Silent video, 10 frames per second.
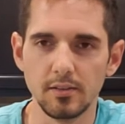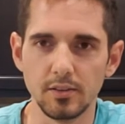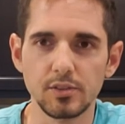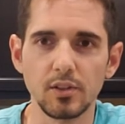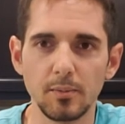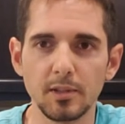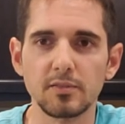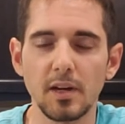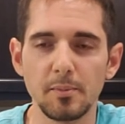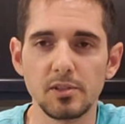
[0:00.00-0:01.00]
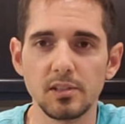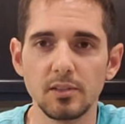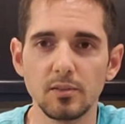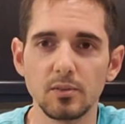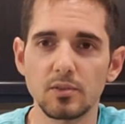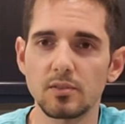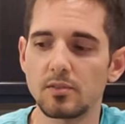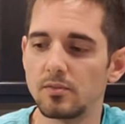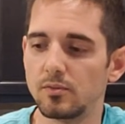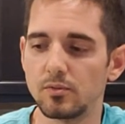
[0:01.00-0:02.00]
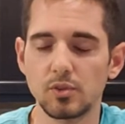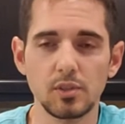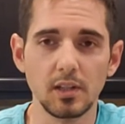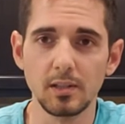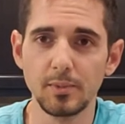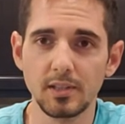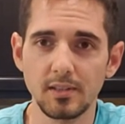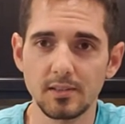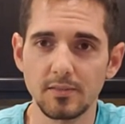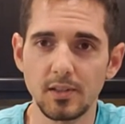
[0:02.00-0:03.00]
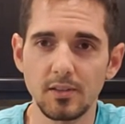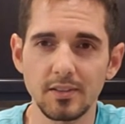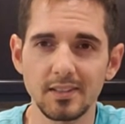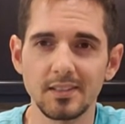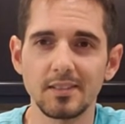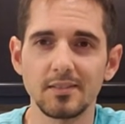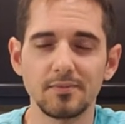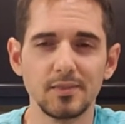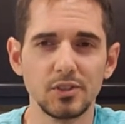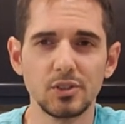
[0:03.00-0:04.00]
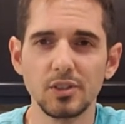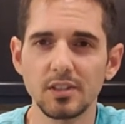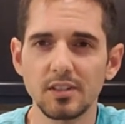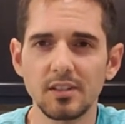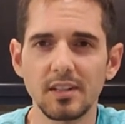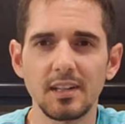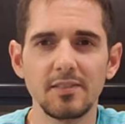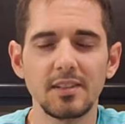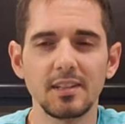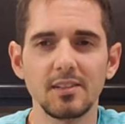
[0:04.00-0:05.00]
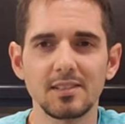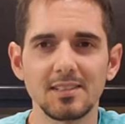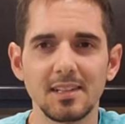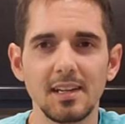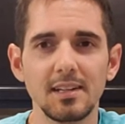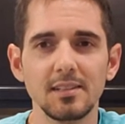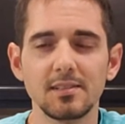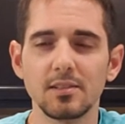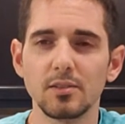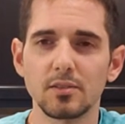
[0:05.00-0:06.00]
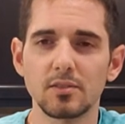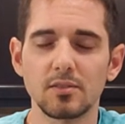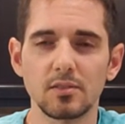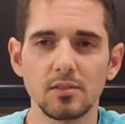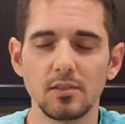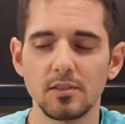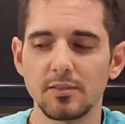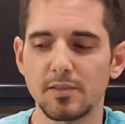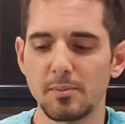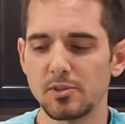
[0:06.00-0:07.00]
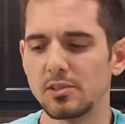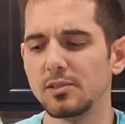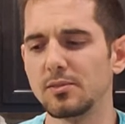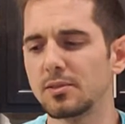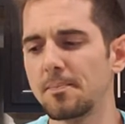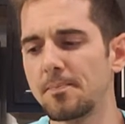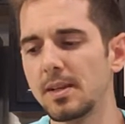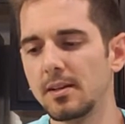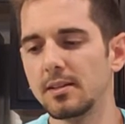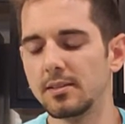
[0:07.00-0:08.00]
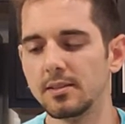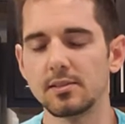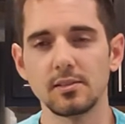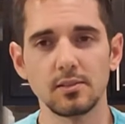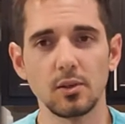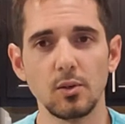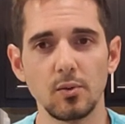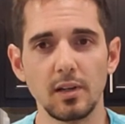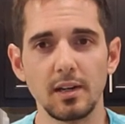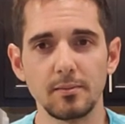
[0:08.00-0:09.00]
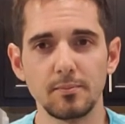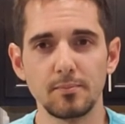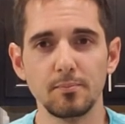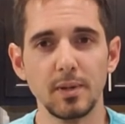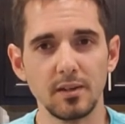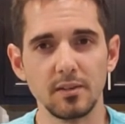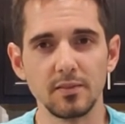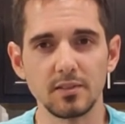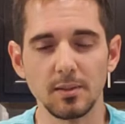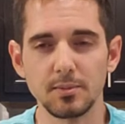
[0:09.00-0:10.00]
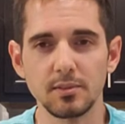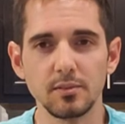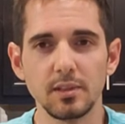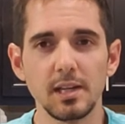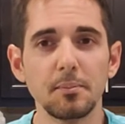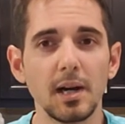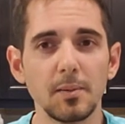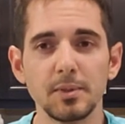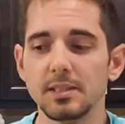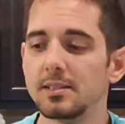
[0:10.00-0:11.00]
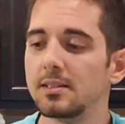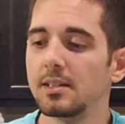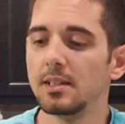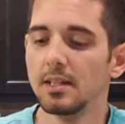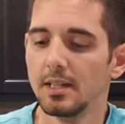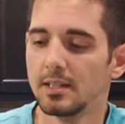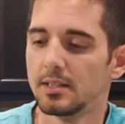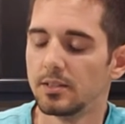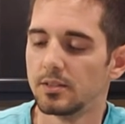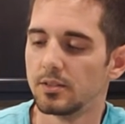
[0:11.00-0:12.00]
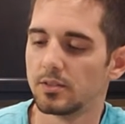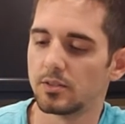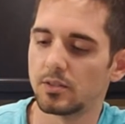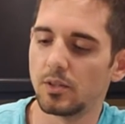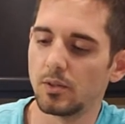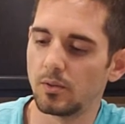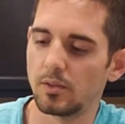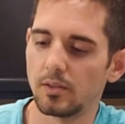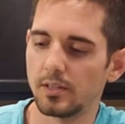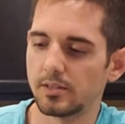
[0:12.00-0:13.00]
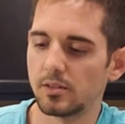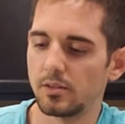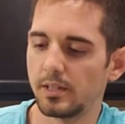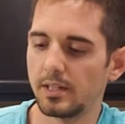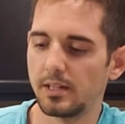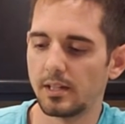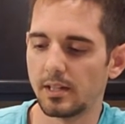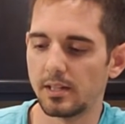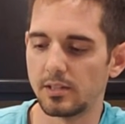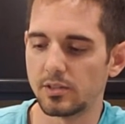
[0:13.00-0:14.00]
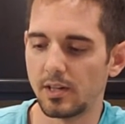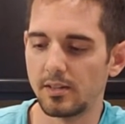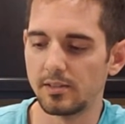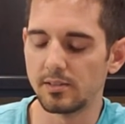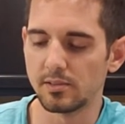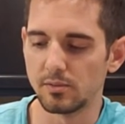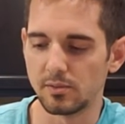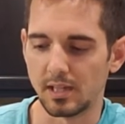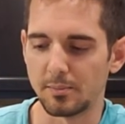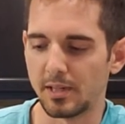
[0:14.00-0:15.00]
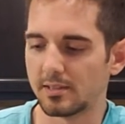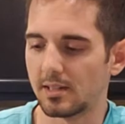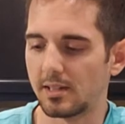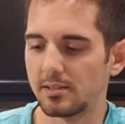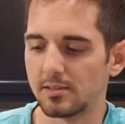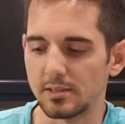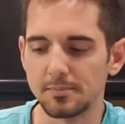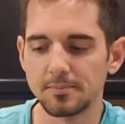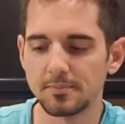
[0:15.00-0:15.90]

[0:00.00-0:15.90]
the Starbucks Frappuccinos, strictly because of all the sugar and everything else that's added into those Frappuccinos. This is a whole lot better of a substitute, in my opinion. So let's go ahead and try these two side by side and see.